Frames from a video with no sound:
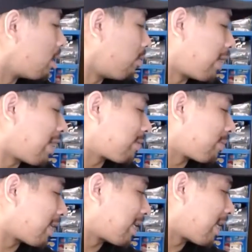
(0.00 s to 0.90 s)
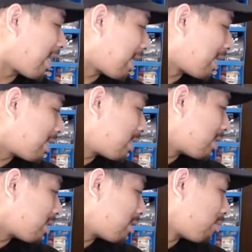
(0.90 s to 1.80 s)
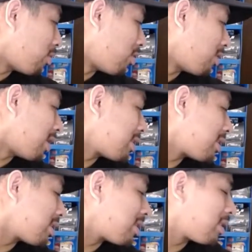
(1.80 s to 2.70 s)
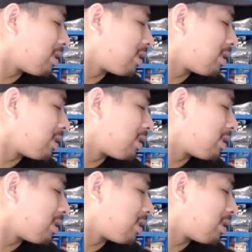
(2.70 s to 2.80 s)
We have some guides, more or less.